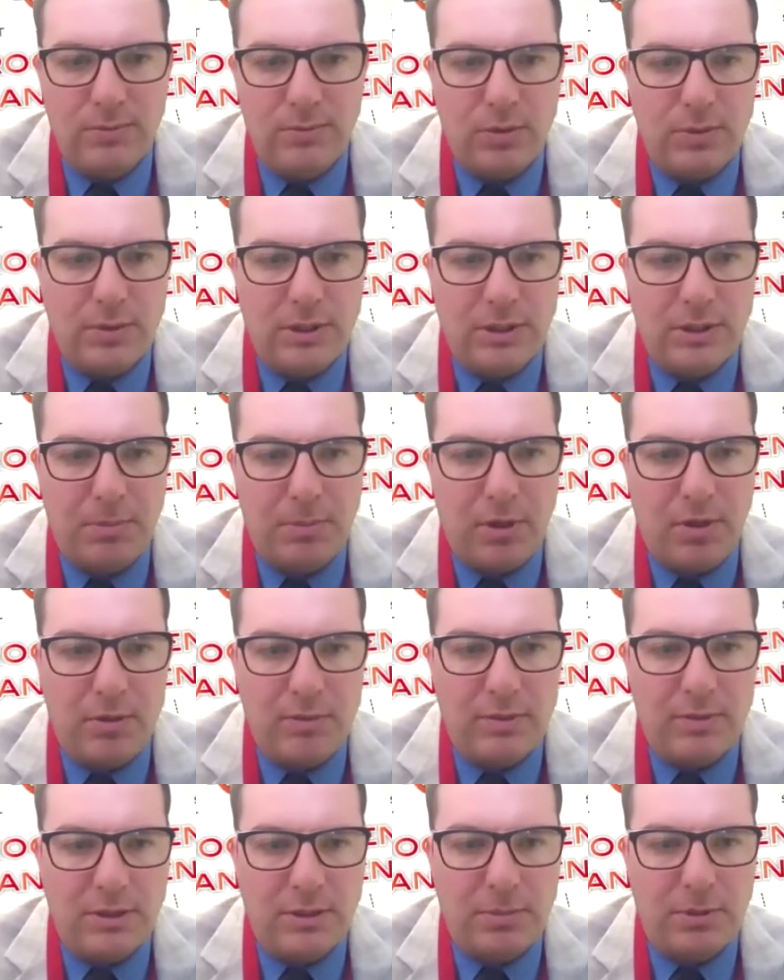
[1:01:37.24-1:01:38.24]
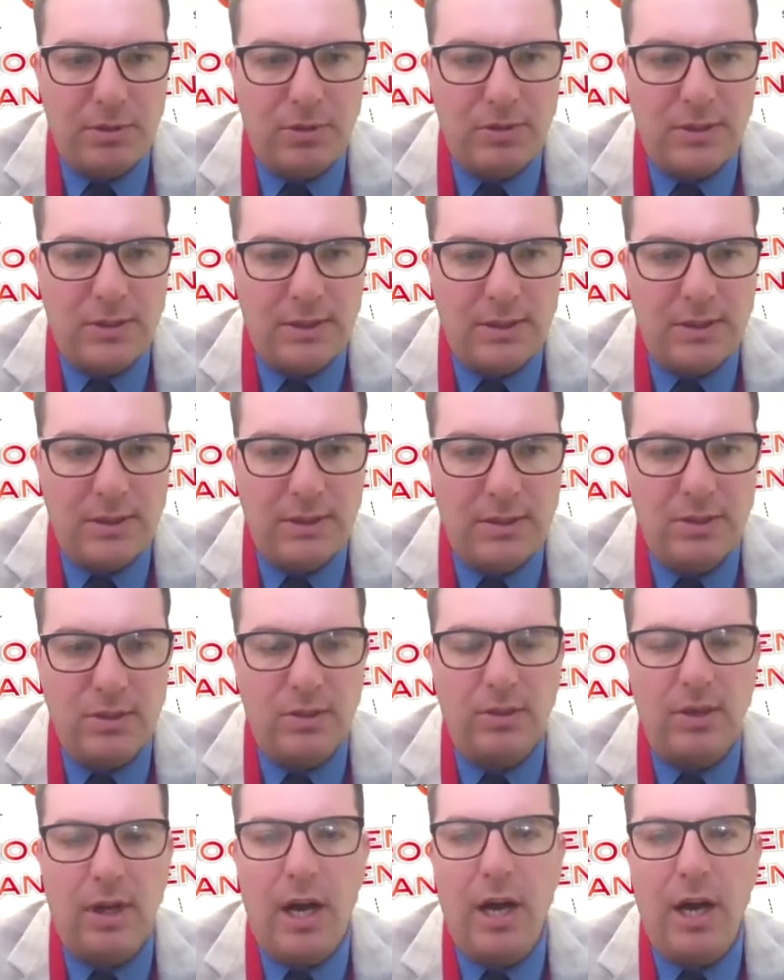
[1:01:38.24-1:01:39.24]
which is part of this process. So
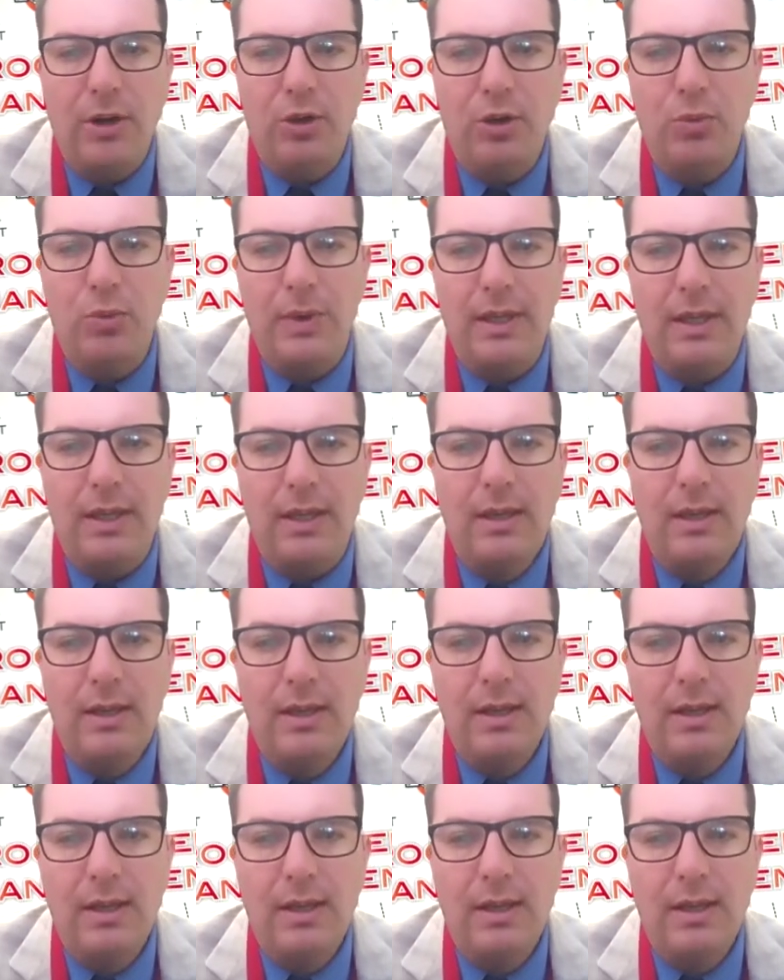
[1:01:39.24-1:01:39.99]
how do we